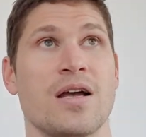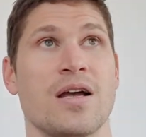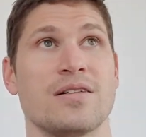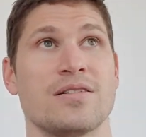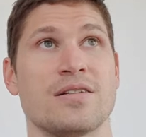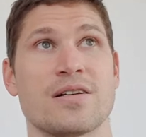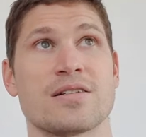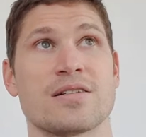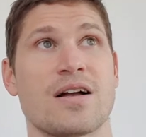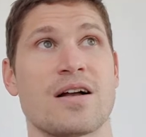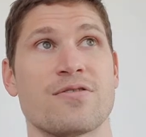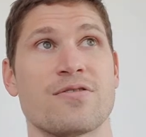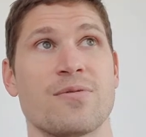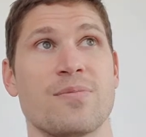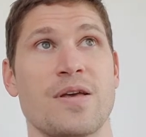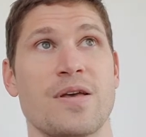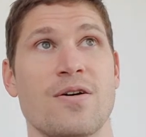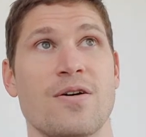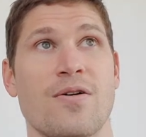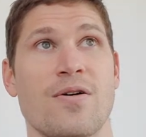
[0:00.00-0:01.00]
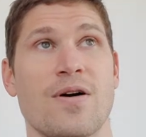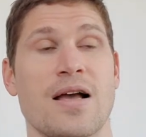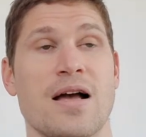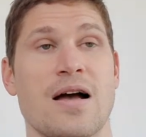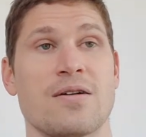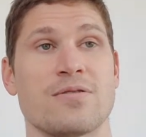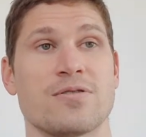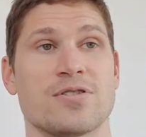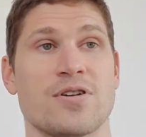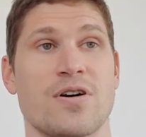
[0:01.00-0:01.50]
It doesn't have to be going
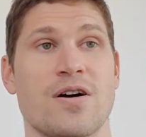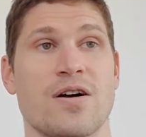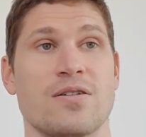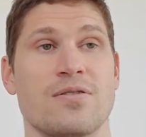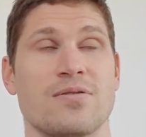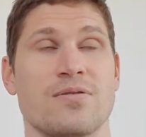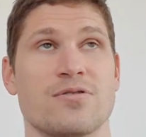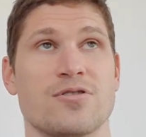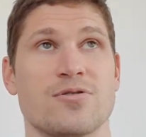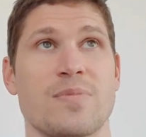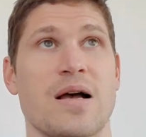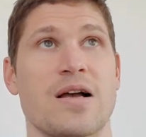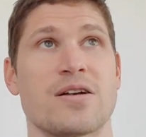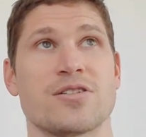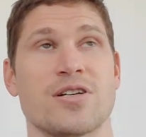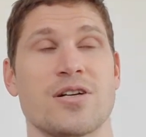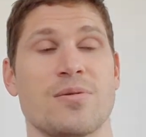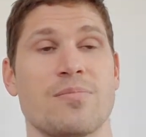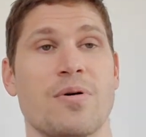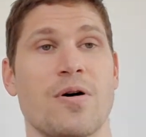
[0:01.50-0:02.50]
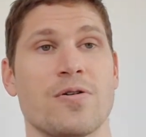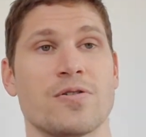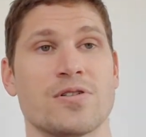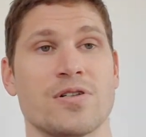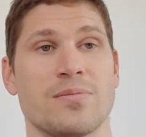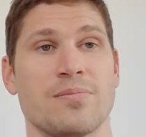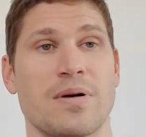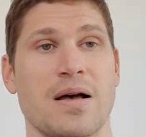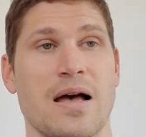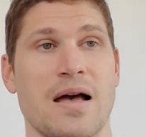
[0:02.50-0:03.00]
outside and smashing a
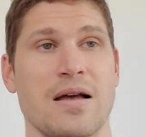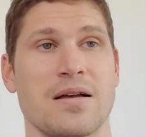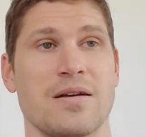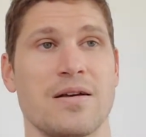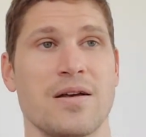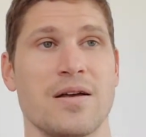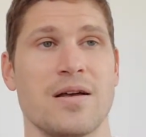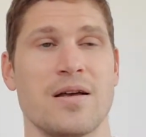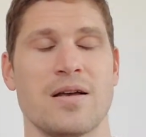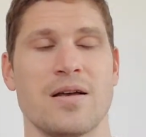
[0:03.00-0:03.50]
boxing bag.